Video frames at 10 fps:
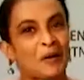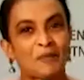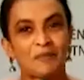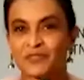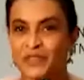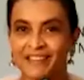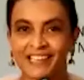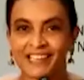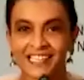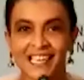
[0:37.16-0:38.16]
rearing
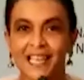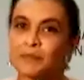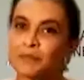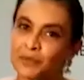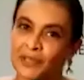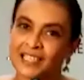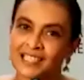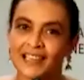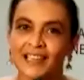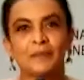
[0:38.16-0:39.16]
its head, putting its
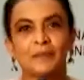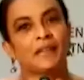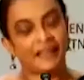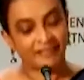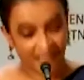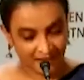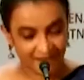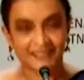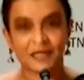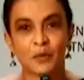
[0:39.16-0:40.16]
head up, and
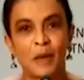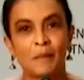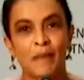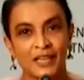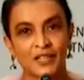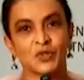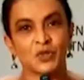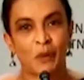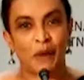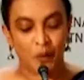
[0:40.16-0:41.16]
then we're back to
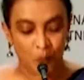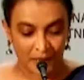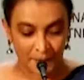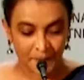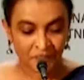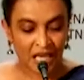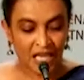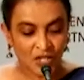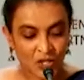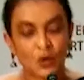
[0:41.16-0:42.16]
square one.
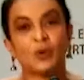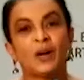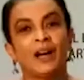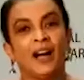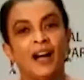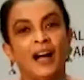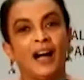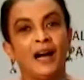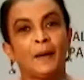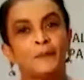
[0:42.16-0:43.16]
So
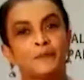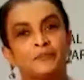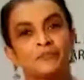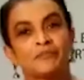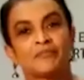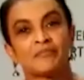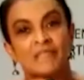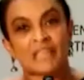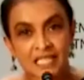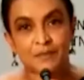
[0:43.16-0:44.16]

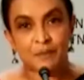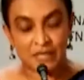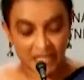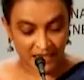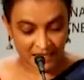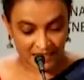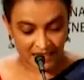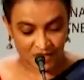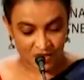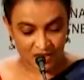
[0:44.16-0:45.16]
this particular
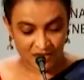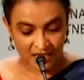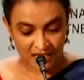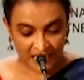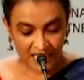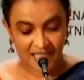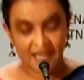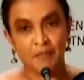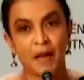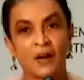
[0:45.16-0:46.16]
session is
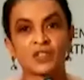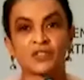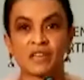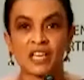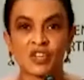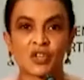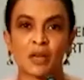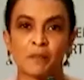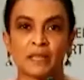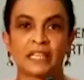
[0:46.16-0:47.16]
about
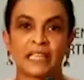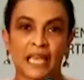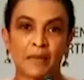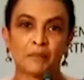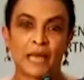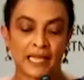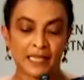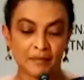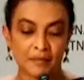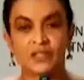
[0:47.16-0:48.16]
reshaping the game
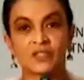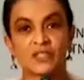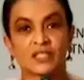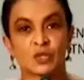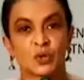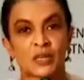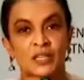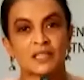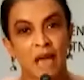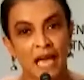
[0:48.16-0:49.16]
plan, because
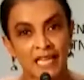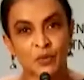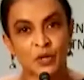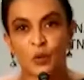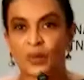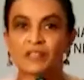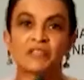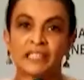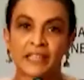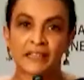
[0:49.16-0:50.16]
tourism as we know it
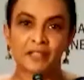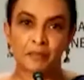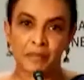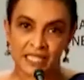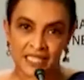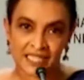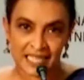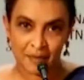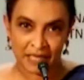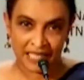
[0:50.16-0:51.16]
will never be the
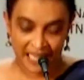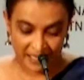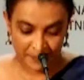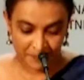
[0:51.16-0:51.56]
same again.